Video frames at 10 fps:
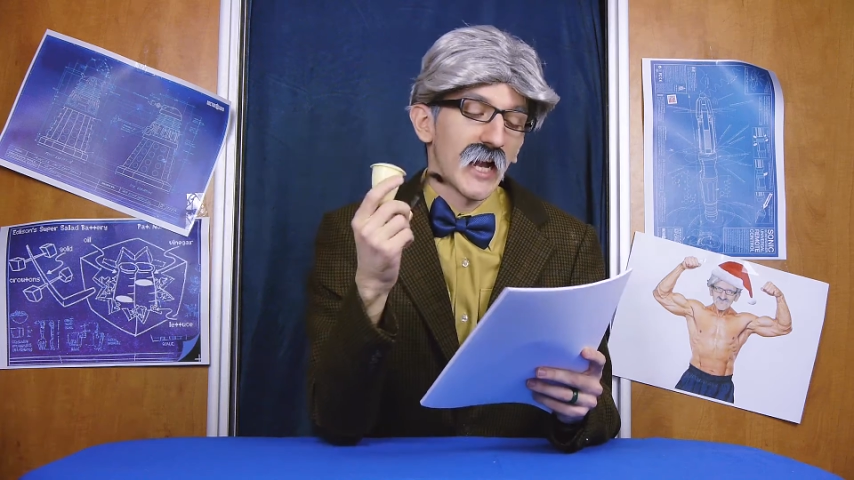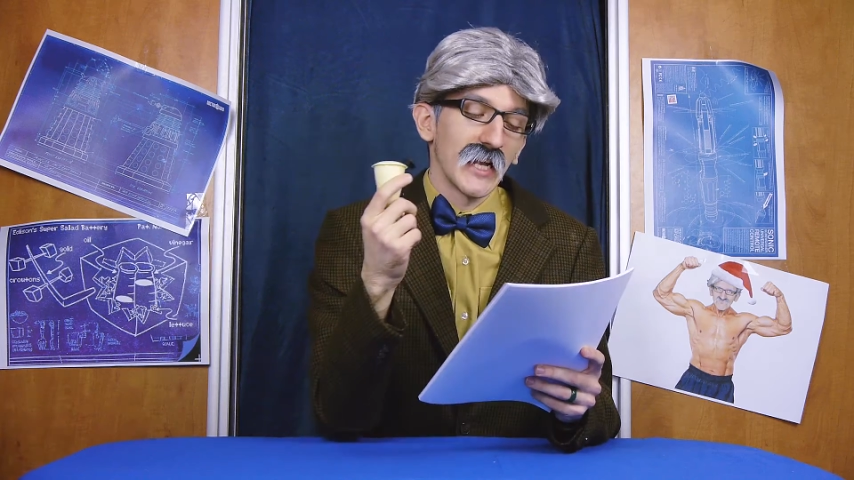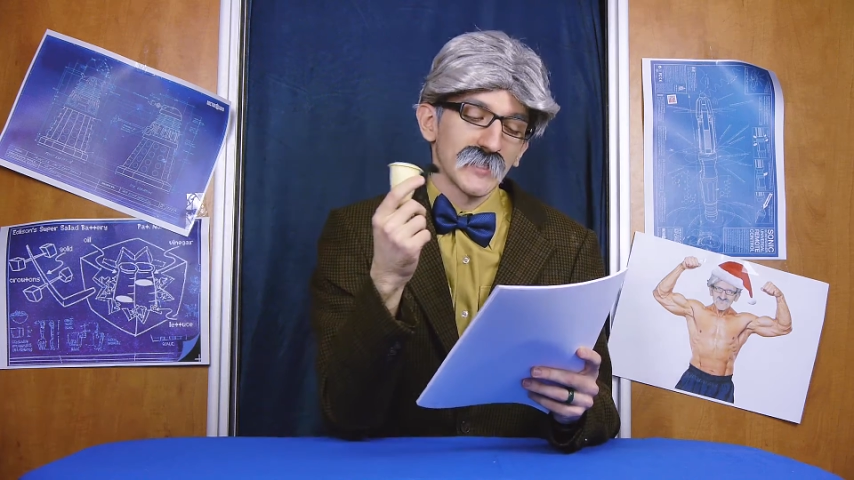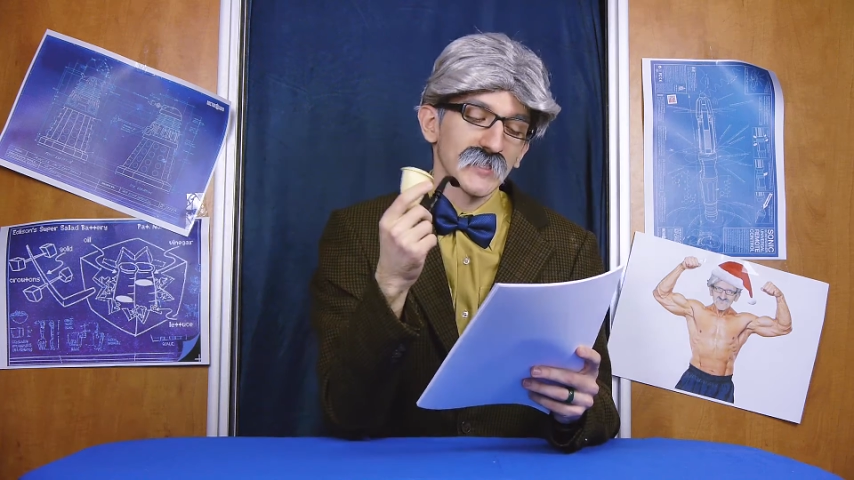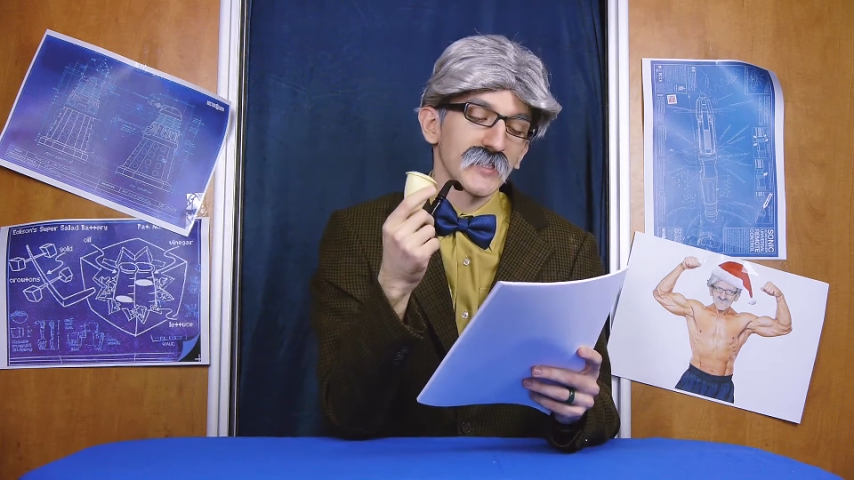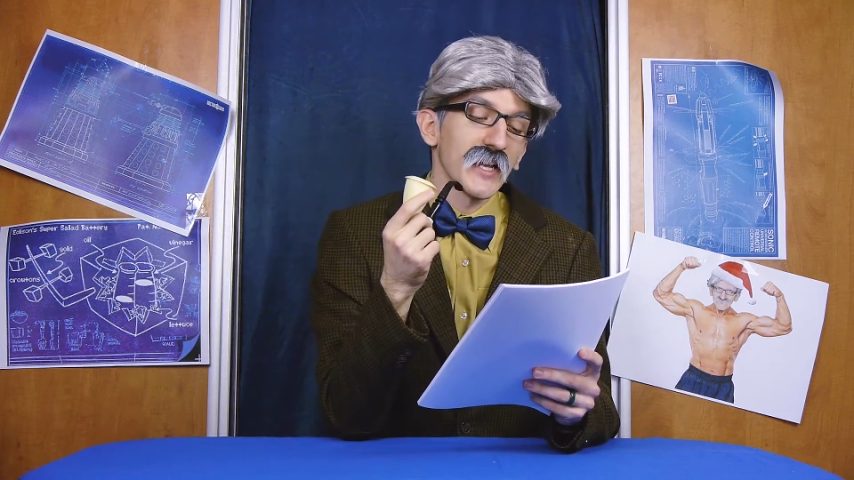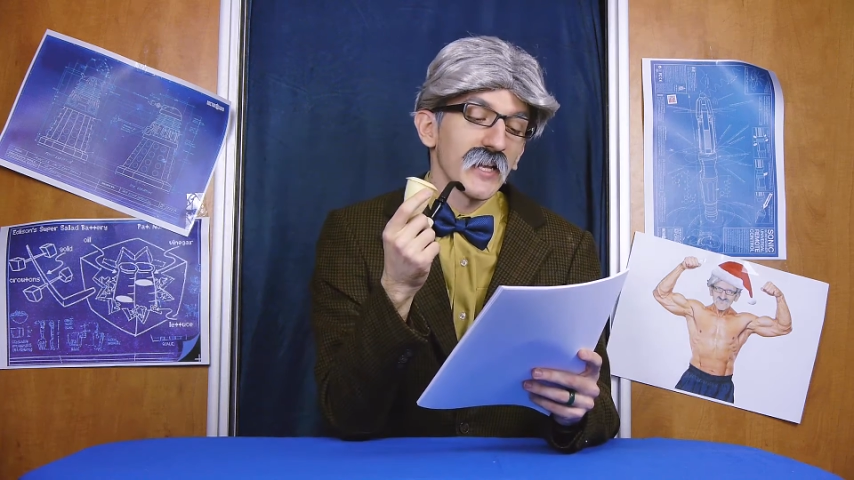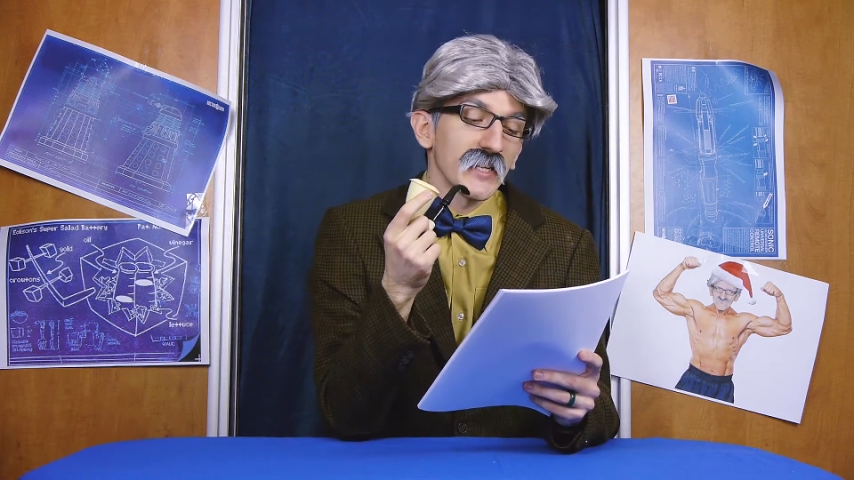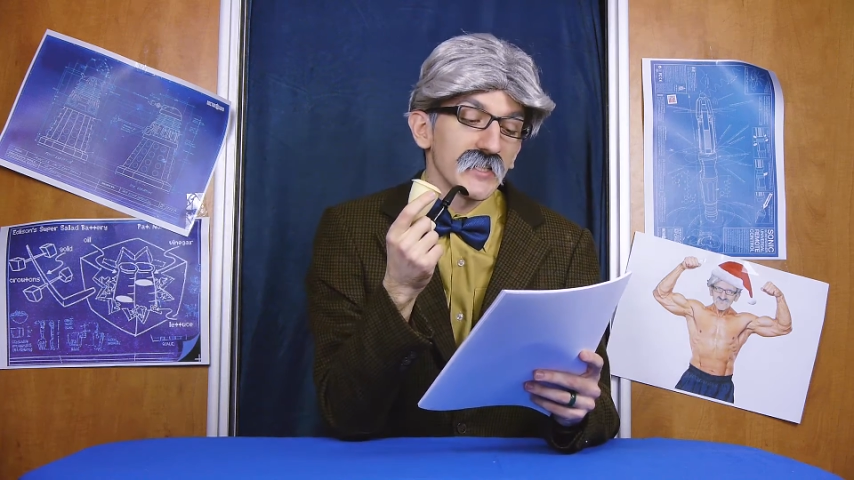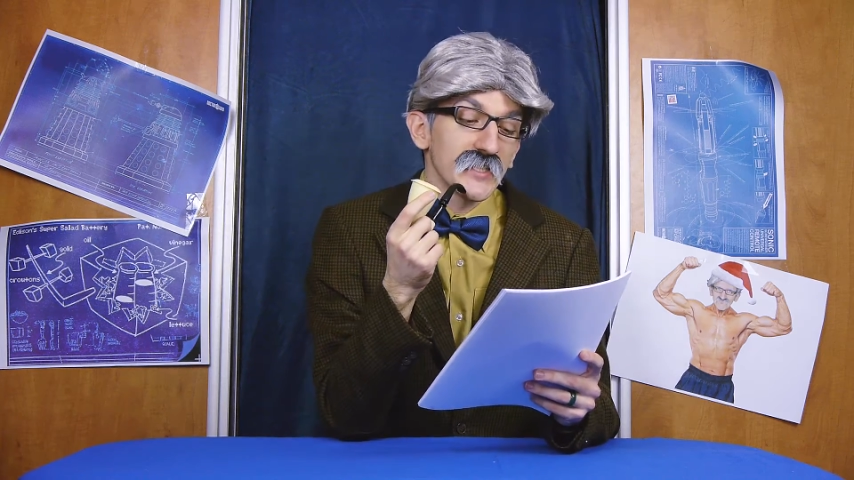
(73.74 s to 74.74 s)
asks,
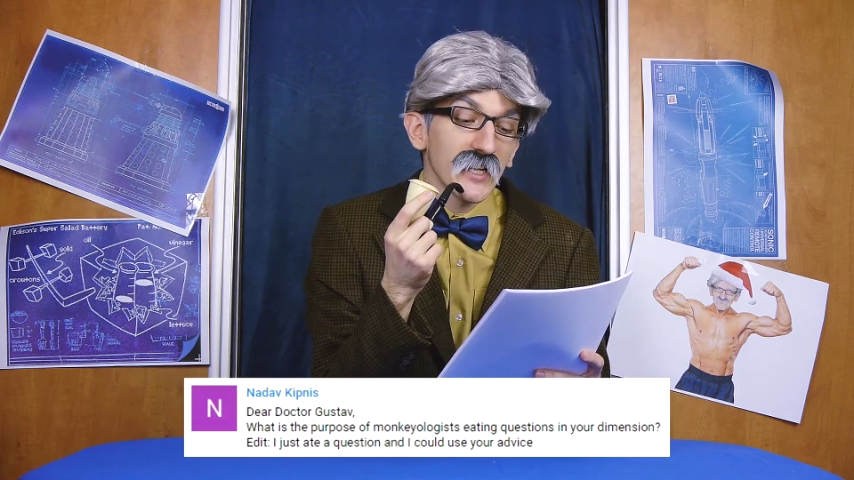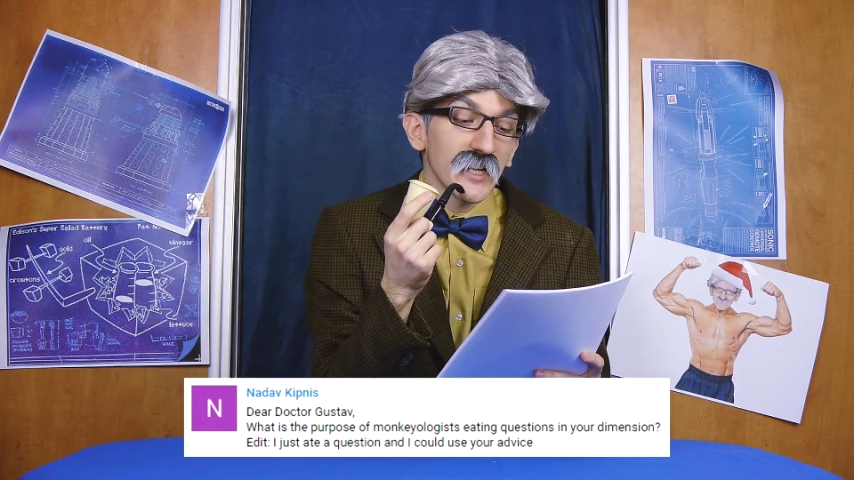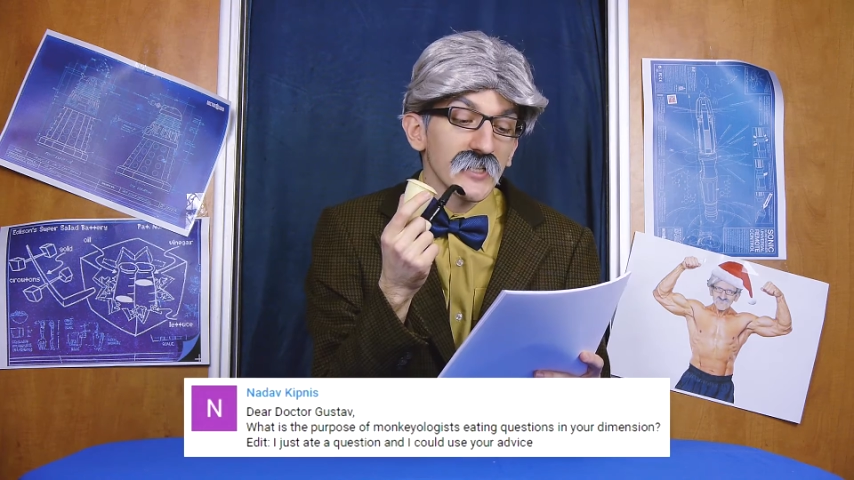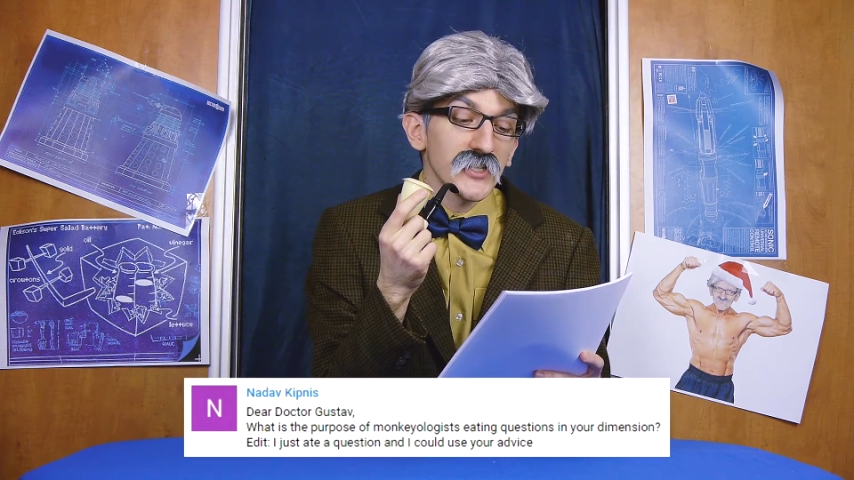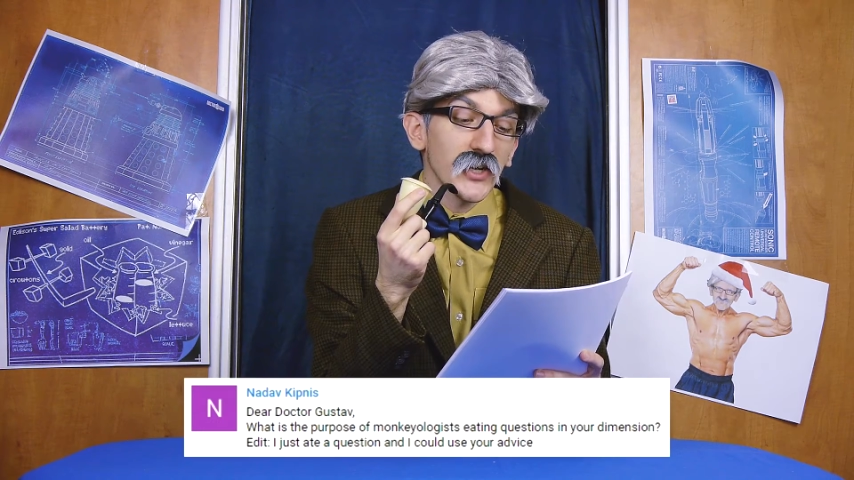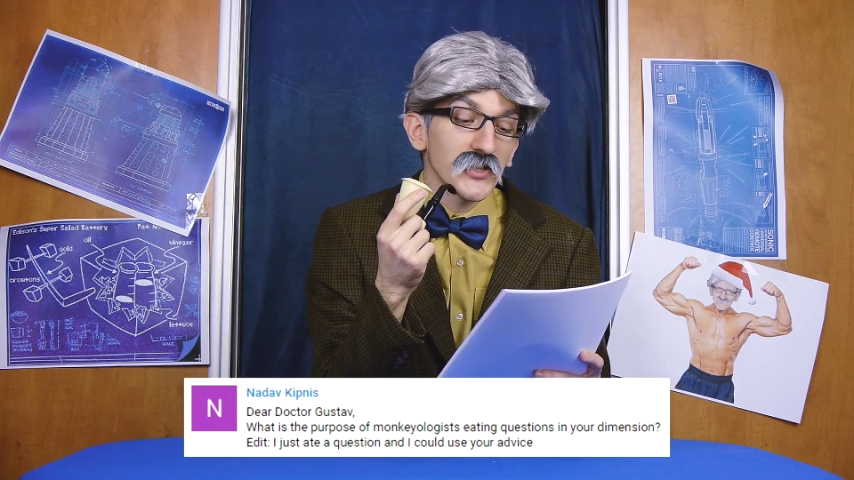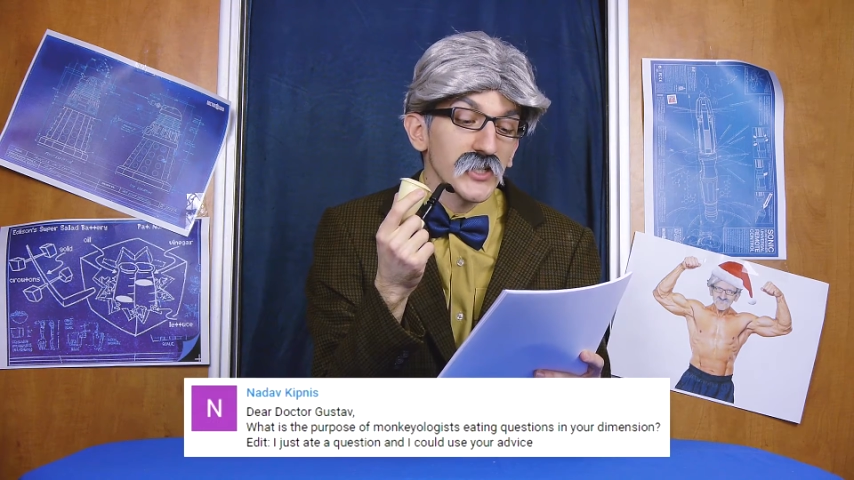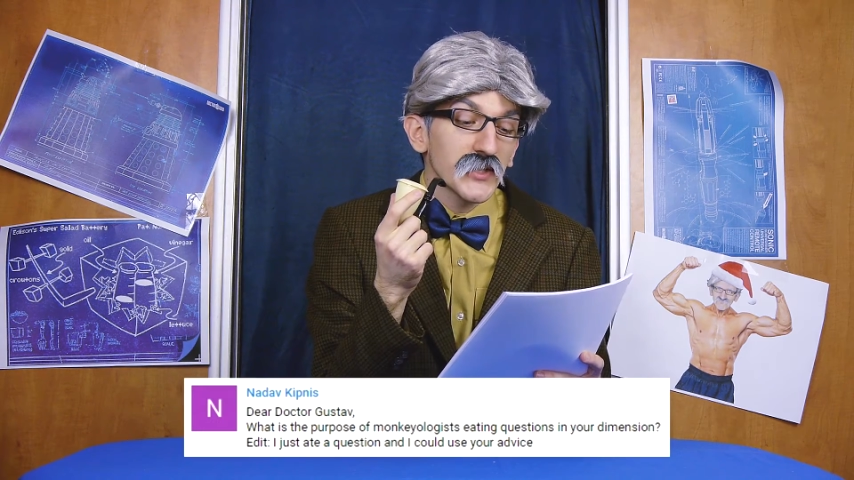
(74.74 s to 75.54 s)
Dear Dr.